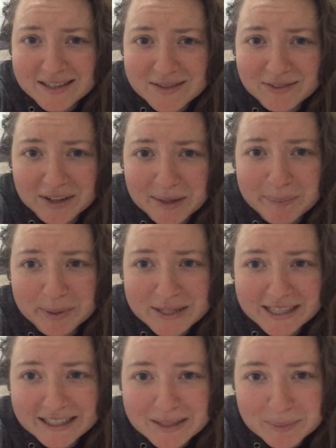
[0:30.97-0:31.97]
It's very
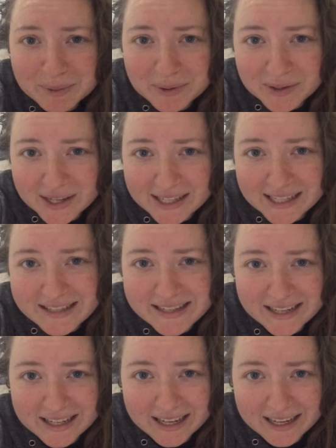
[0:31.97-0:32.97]
predictable and easy
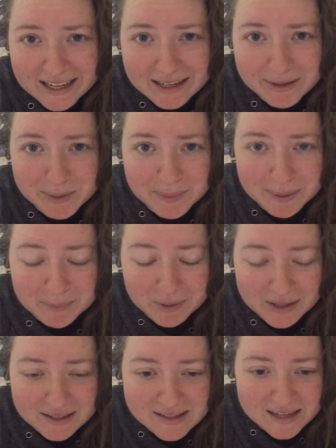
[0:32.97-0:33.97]
to get into my
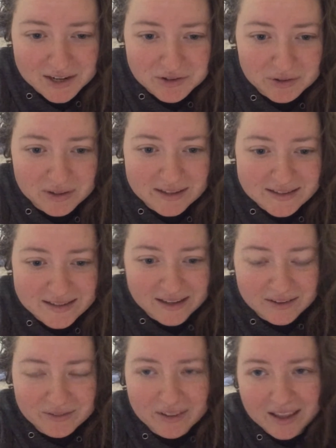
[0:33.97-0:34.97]
morning schedule instead
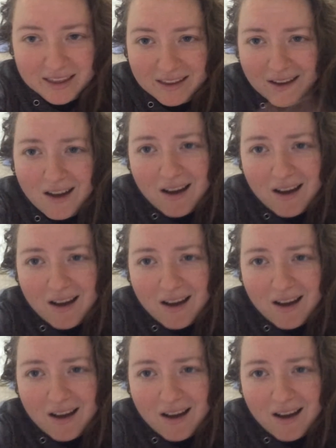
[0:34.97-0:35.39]
of like